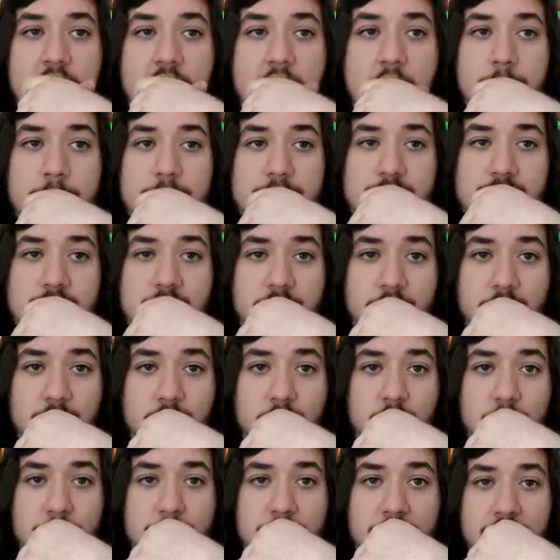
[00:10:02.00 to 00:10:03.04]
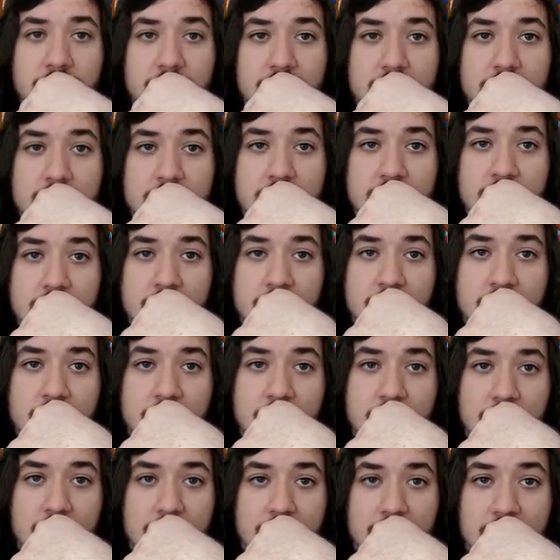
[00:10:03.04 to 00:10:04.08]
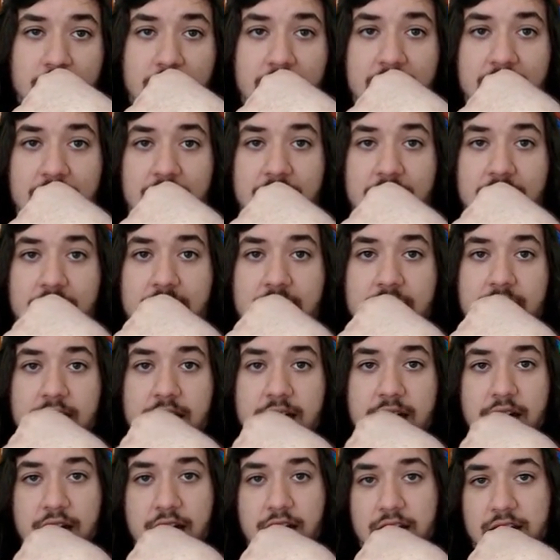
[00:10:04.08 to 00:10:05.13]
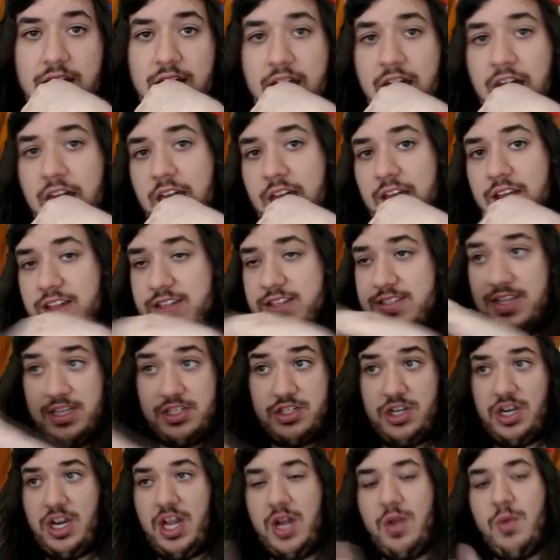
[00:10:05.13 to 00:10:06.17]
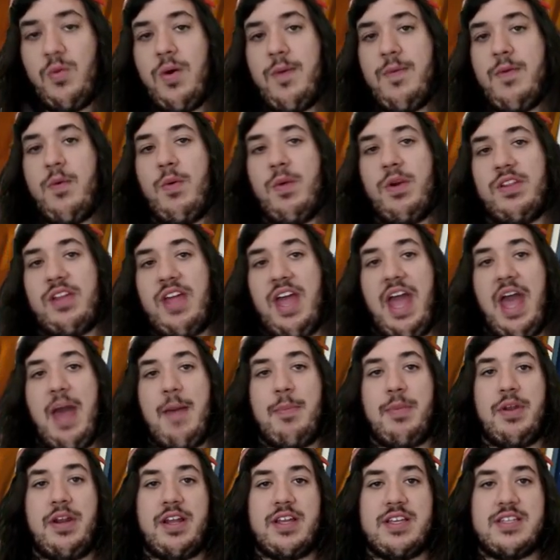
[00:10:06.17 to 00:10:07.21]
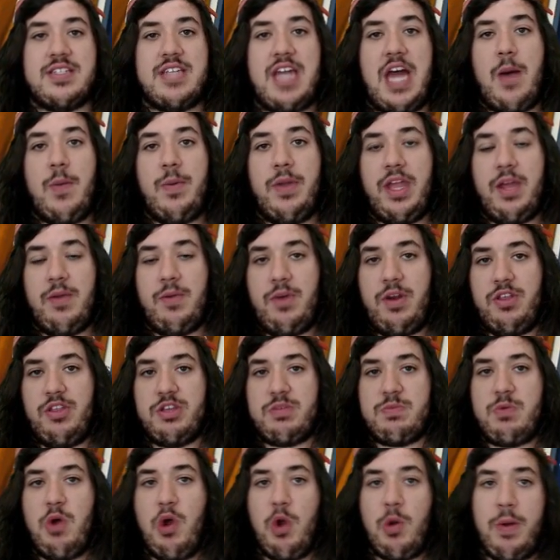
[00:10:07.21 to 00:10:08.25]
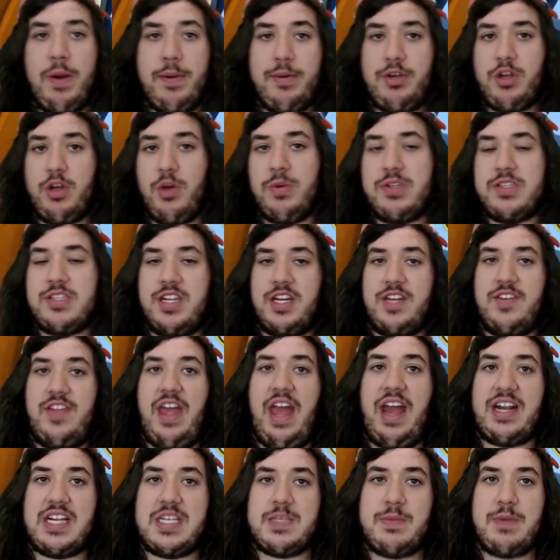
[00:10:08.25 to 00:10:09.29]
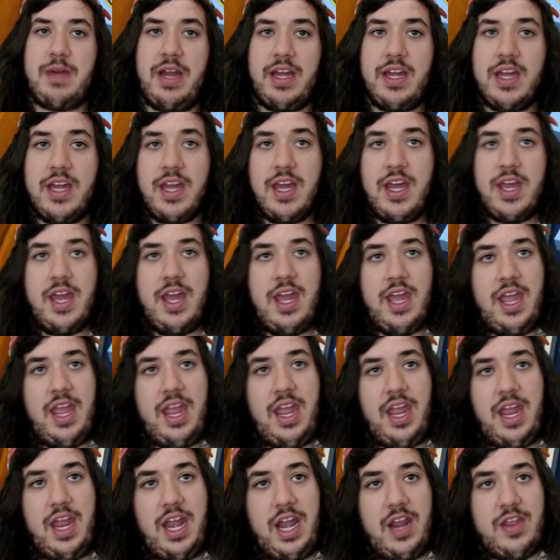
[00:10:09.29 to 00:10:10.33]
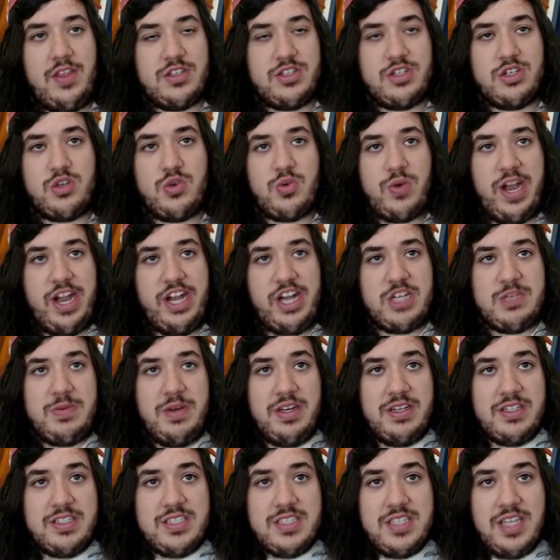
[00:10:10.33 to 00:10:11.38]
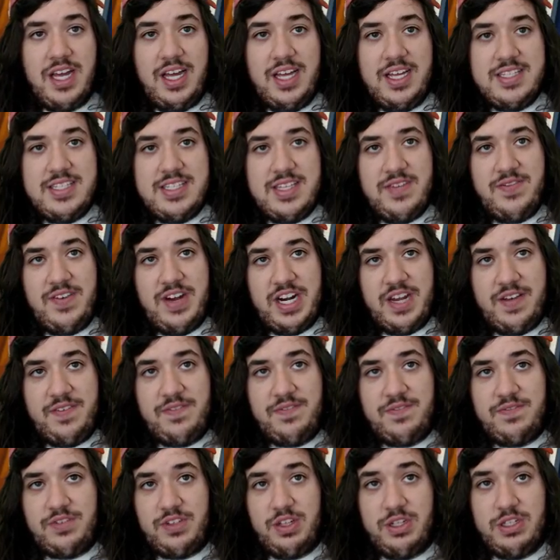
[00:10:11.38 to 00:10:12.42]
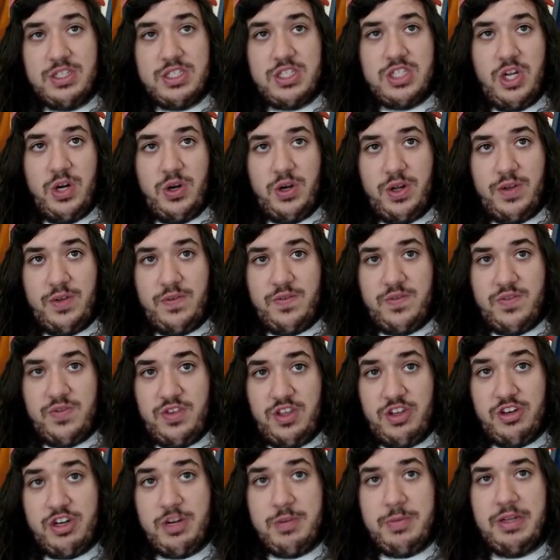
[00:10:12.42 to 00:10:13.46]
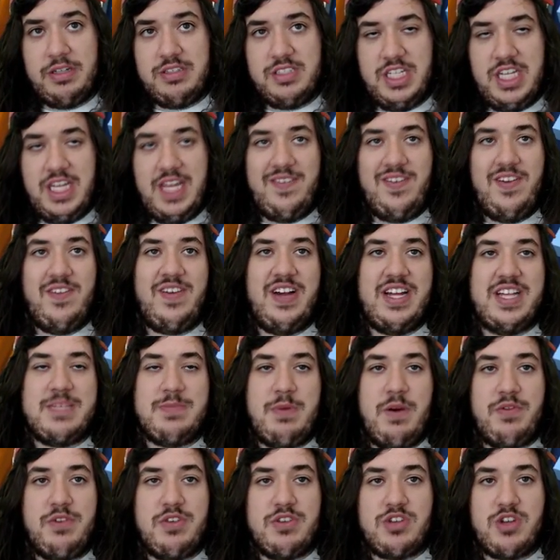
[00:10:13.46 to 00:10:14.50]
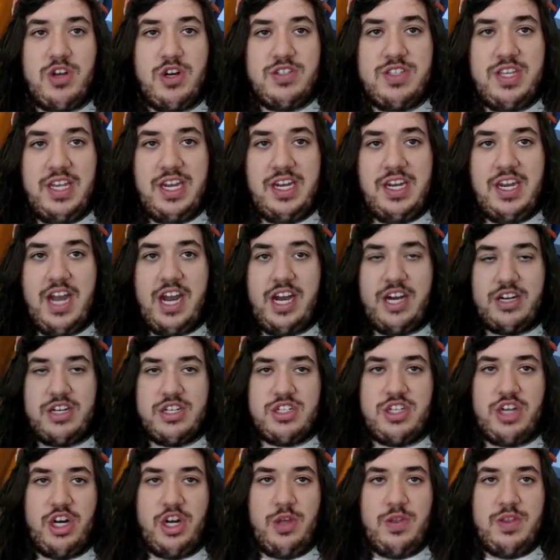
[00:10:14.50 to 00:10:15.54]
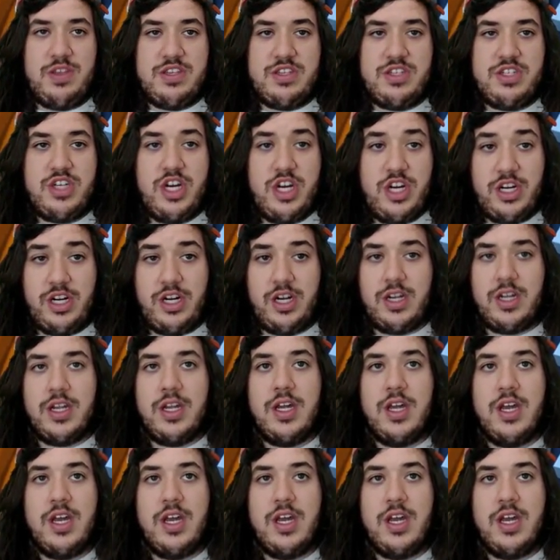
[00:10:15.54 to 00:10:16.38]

I'm going to discard a Hoopa, a Lele, and an Egg. That's actually like what we wanted to happen, because now we get rid of those Pokemon we don't want stuck in the active spot. And there's a Trainer Spell. Does he find a Float Stone Fury Belt? If he finds both discards, he can knock out our Staryu this turn.